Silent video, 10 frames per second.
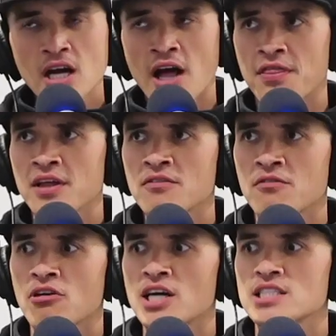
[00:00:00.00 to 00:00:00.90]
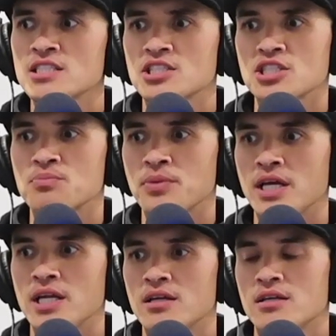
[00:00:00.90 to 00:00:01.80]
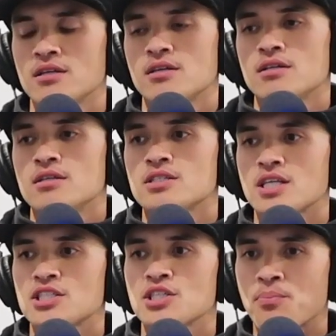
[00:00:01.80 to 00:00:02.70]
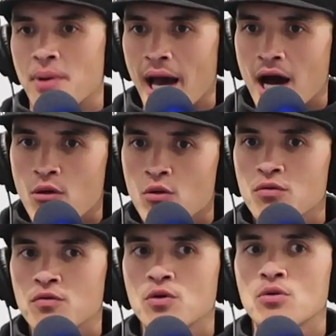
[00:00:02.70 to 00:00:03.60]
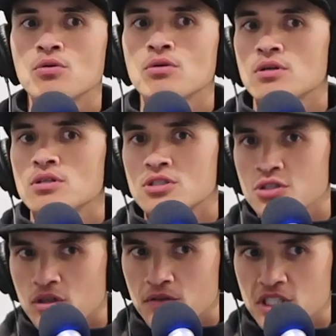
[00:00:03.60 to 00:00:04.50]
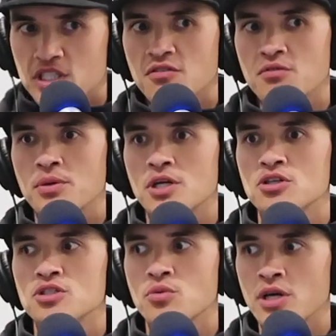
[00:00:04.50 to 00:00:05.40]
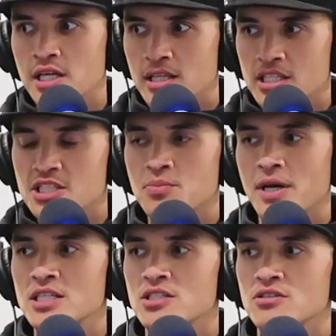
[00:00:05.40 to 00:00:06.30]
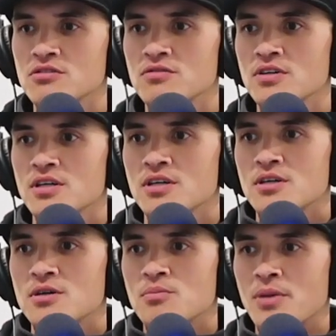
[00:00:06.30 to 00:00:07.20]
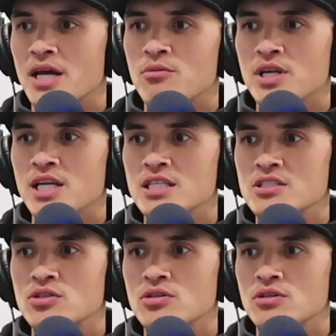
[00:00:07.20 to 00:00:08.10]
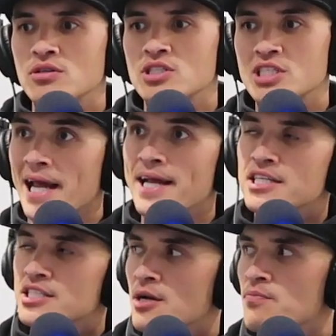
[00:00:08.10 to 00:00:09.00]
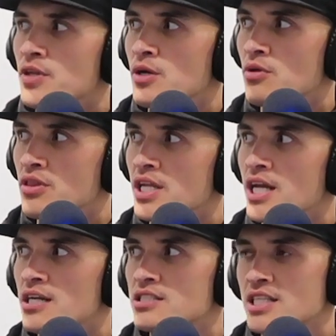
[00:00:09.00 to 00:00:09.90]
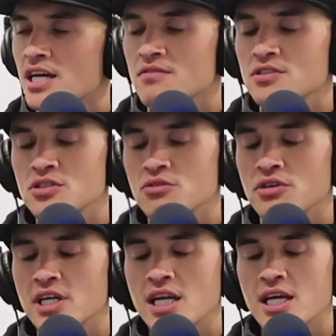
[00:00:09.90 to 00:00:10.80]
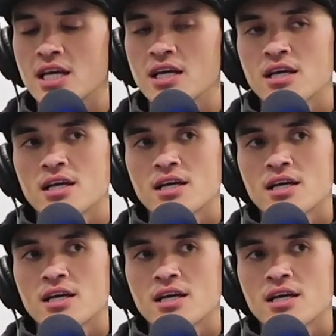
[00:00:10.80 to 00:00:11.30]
I think for us, it's just been such a powerful sort of shift, because we're in the space of, man, we need to change something within ourselves to really